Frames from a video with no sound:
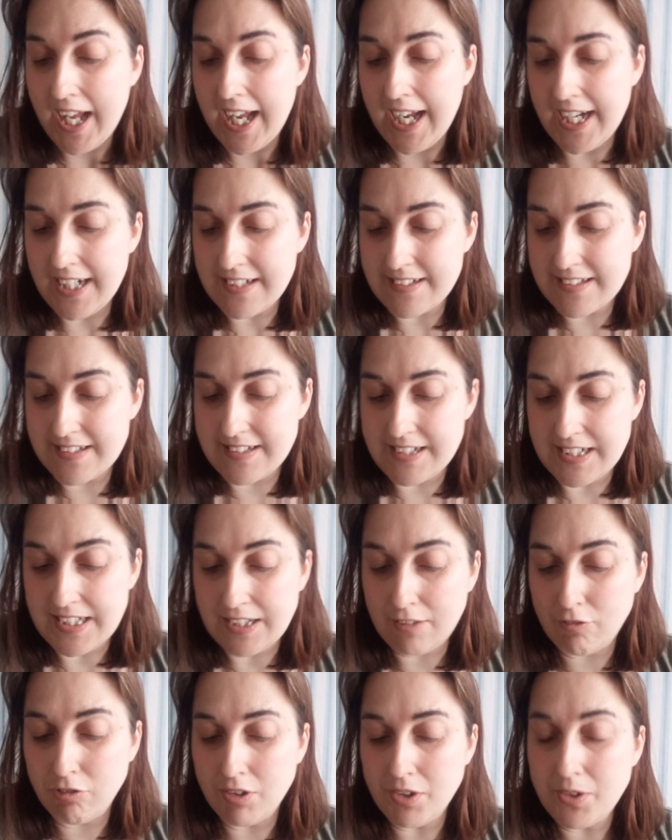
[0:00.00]

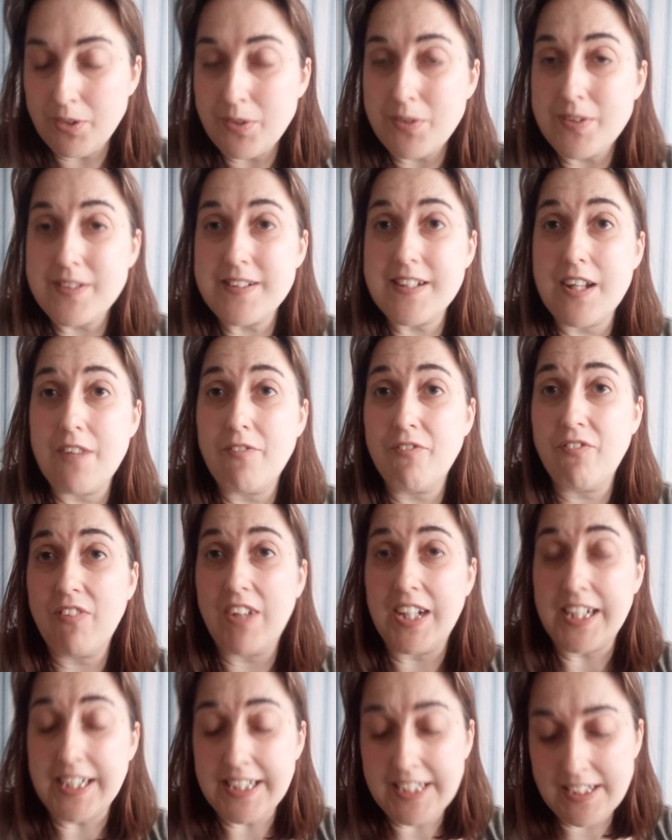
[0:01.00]
MSC cruise
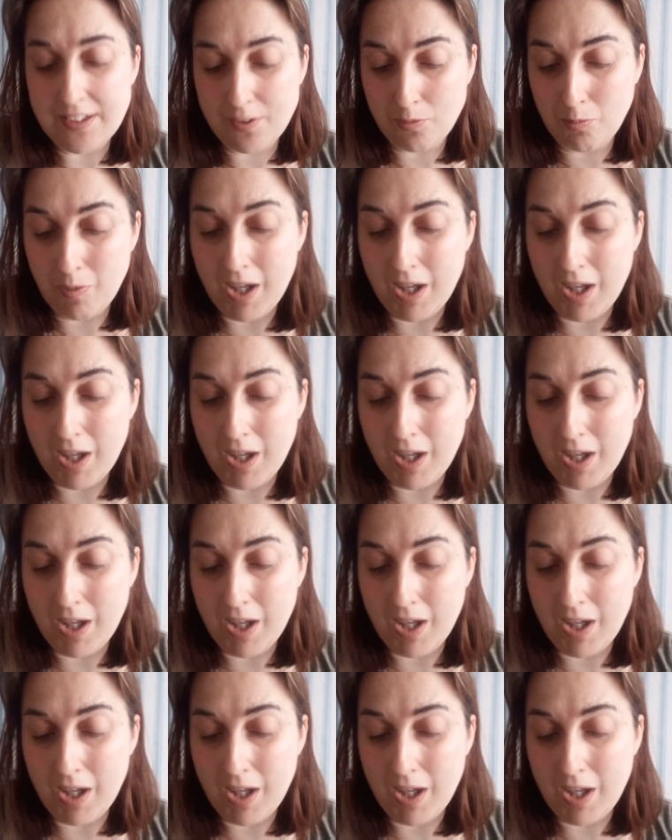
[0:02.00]
fleet.